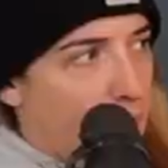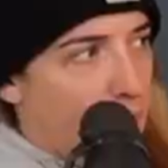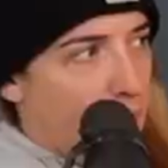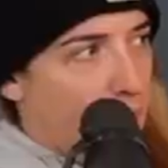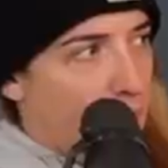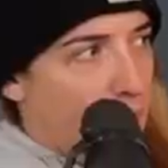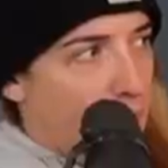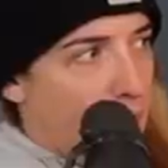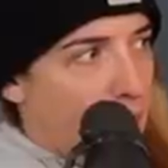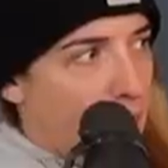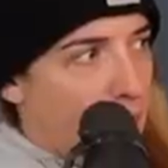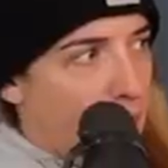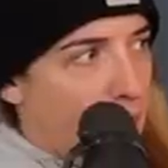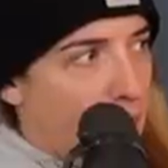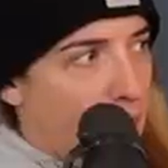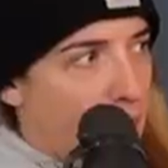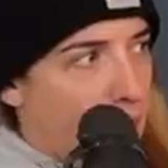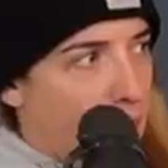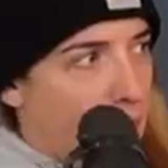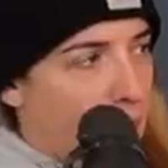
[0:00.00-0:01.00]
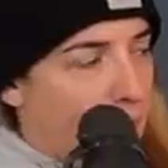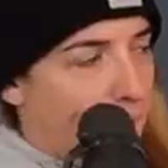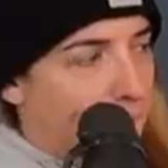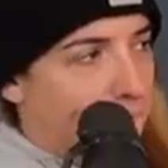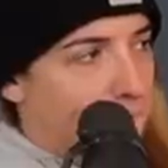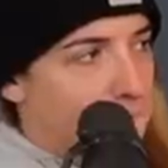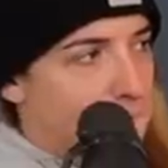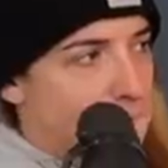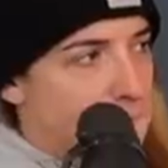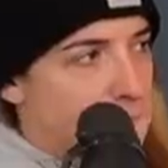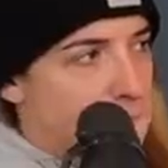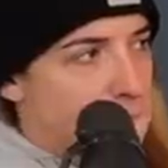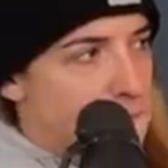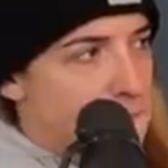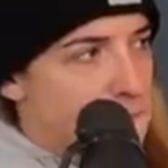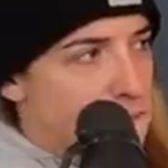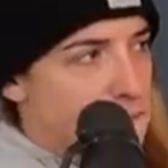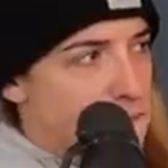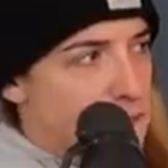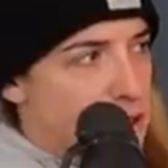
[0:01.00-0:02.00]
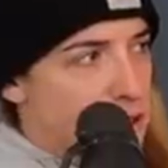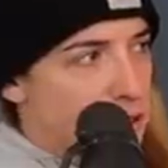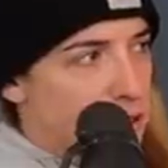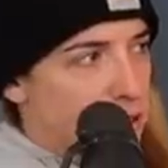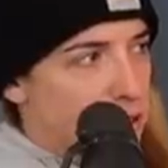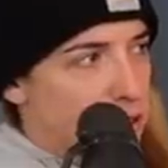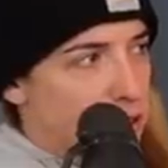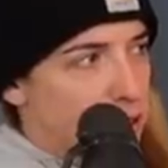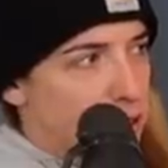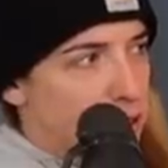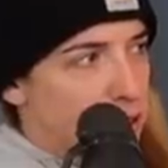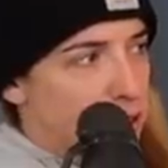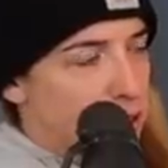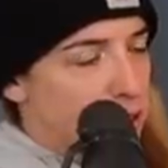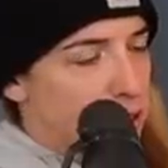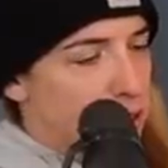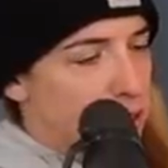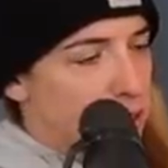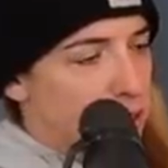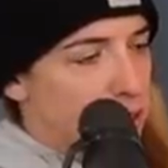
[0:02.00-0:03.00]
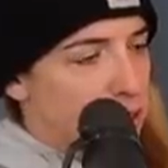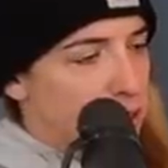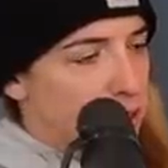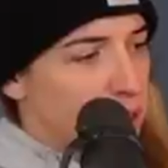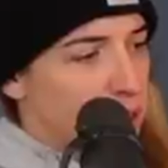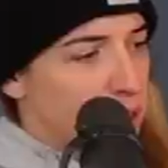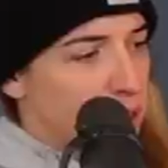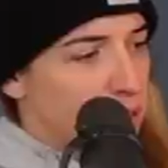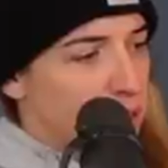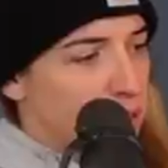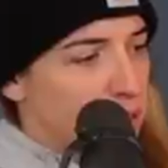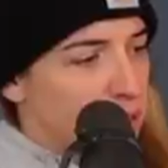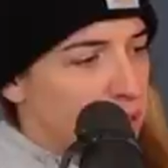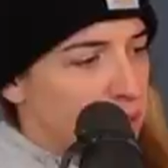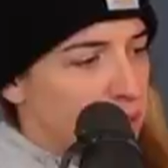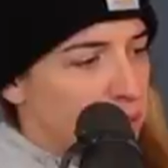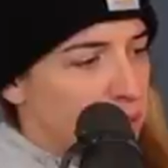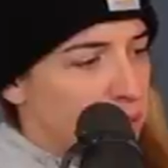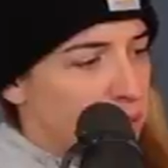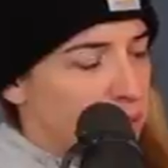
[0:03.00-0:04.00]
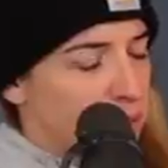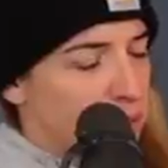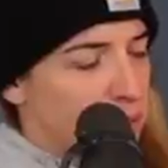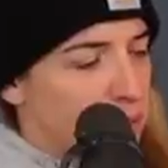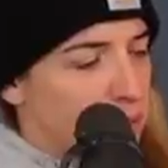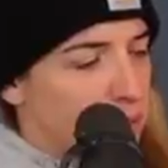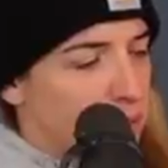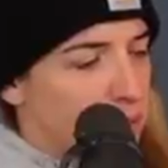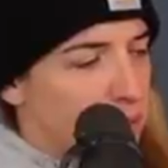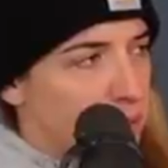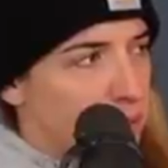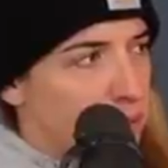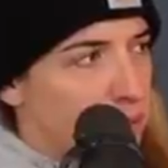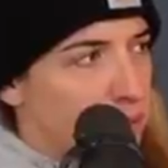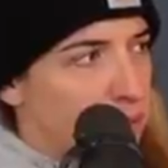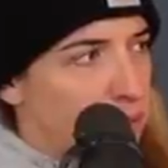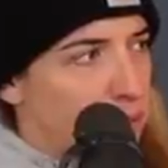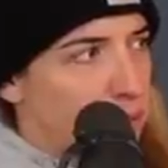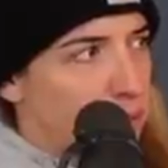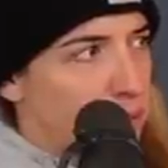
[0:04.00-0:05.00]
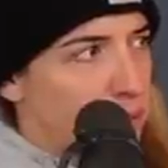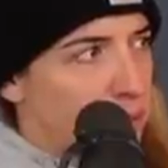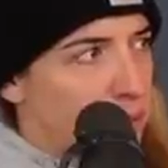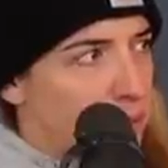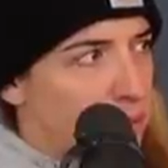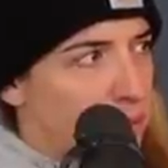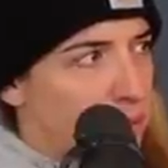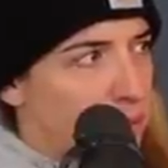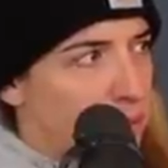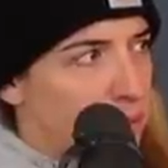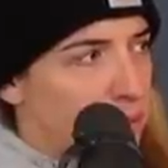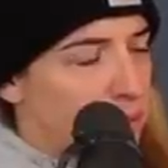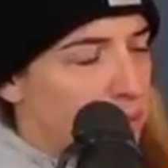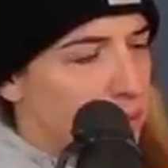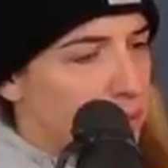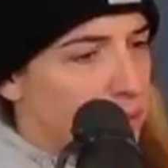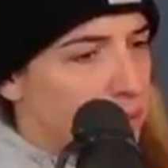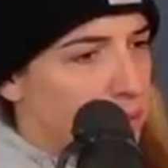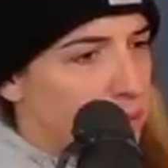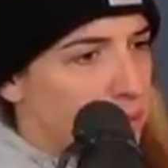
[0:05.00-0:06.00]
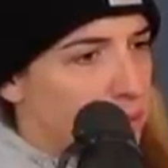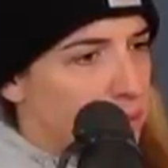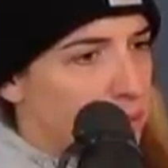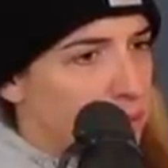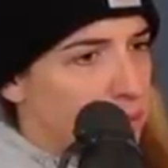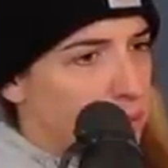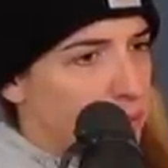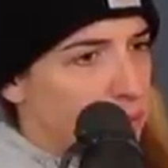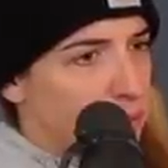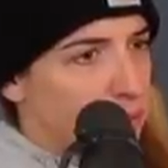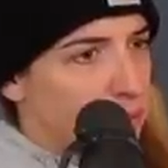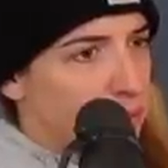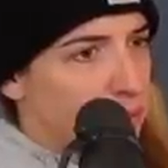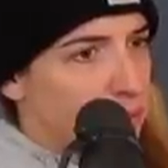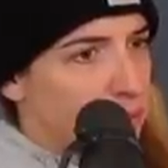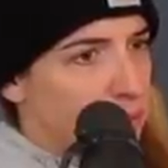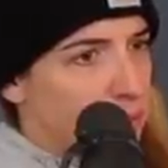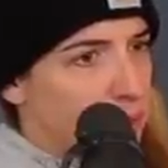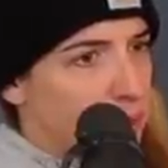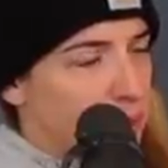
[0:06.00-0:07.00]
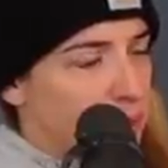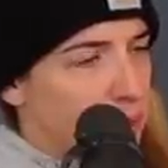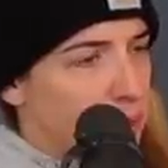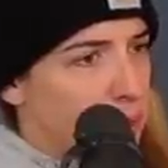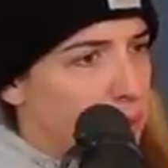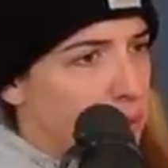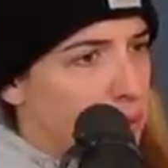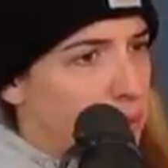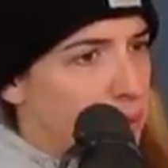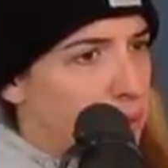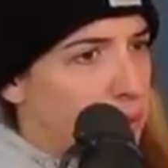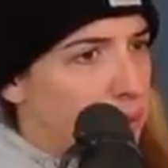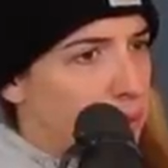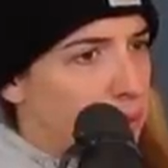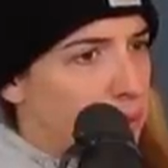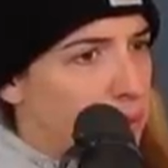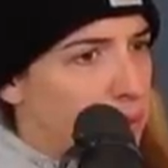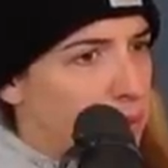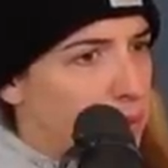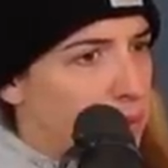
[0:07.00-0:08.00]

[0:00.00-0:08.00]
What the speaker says: (silent)